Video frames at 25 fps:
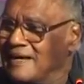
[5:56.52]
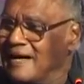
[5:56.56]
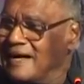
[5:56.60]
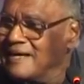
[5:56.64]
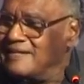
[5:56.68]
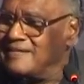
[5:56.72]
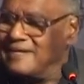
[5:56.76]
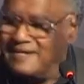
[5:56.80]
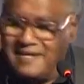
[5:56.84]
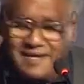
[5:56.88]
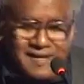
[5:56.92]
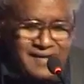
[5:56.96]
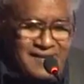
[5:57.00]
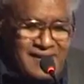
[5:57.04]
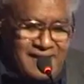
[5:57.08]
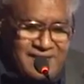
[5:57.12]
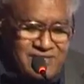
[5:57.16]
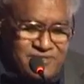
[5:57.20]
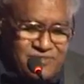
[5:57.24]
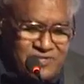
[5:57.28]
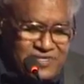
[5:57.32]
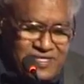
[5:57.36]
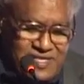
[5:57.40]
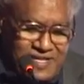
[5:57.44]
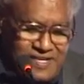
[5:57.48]
I think India
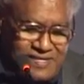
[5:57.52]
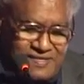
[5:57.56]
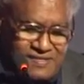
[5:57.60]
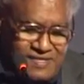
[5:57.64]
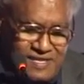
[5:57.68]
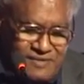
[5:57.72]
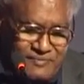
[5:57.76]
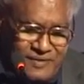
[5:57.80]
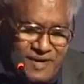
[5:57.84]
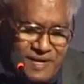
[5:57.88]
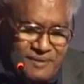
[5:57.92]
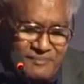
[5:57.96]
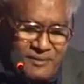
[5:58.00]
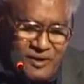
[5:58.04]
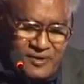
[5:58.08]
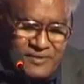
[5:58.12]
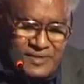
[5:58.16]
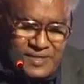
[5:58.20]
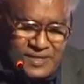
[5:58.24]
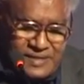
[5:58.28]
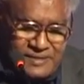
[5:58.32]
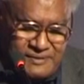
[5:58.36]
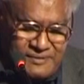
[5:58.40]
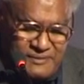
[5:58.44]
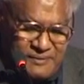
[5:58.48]
has to seriously worry
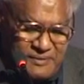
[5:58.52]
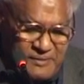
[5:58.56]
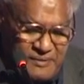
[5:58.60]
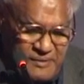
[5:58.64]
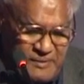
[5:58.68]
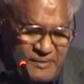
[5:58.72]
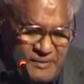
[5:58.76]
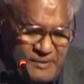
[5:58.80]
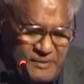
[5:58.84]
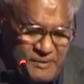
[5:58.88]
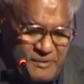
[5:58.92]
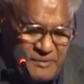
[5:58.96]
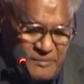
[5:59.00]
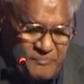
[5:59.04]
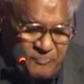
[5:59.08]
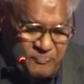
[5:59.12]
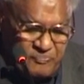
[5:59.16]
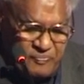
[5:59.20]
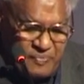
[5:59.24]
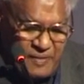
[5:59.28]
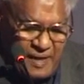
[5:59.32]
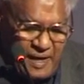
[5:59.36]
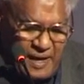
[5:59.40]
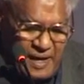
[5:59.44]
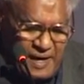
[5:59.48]
about it.
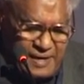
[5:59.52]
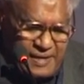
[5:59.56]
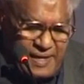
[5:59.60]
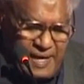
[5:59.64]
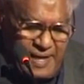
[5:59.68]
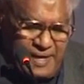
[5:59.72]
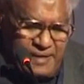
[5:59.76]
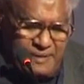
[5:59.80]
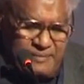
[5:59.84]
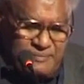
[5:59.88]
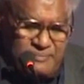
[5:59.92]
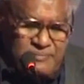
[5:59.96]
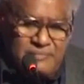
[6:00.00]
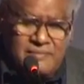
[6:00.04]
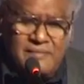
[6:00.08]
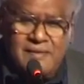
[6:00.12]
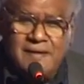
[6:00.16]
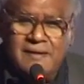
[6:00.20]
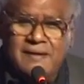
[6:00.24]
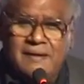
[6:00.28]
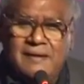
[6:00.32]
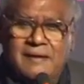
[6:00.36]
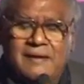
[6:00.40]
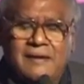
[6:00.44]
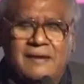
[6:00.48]
And then
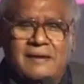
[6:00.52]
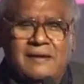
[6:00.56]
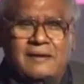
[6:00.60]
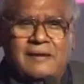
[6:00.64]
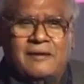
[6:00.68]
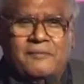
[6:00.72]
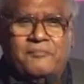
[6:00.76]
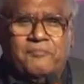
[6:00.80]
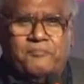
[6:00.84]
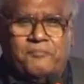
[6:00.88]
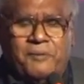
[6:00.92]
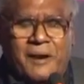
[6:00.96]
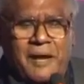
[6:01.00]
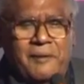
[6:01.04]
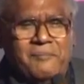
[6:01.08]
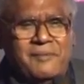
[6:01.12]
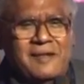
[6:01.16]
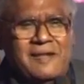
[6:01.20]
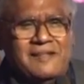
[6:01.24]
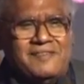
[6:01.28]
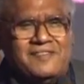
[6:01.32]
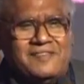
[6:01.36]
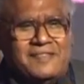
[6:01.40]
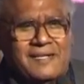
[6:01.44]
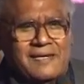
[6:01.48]
Prime
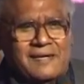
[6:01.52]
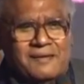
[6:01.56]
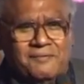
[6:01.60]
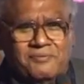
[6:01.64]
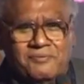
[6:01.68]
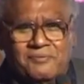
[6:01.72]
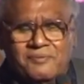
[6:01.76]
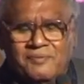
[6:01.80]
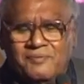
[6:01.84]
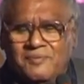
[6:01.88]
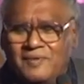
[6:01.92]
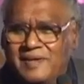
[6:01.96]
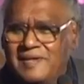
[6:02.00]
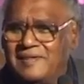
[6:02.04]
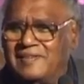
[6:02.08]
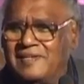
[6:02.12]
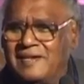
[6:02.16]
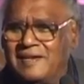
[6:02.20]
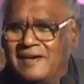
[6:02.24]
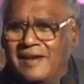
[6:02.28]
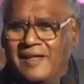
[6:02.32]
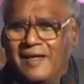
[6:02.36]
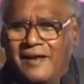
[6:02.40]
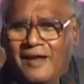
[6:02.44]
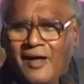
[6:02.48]
Minister
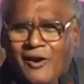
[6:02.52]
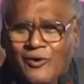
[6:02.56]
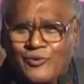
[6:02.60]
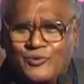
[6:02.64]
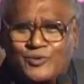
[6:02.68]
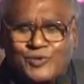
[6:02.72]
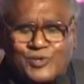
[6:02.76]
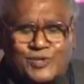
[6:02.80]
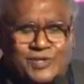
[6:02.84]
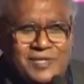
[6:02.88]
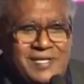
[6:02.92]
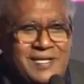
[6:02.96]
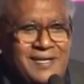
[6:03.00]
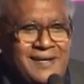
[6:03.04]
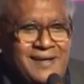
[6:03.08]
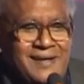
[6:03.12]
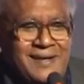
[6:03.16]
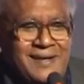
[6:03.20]
recently announced